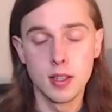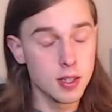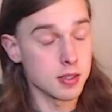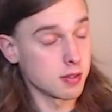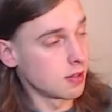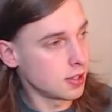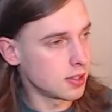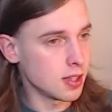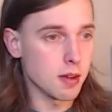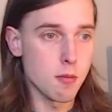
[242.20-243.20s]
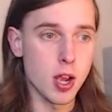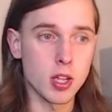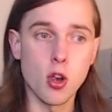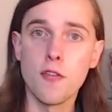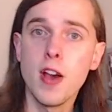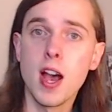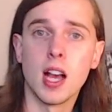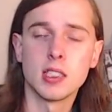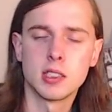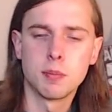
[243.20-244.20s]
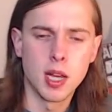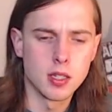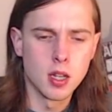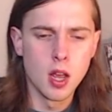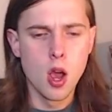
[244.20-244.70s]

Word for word: Yes, this thing might go fast, but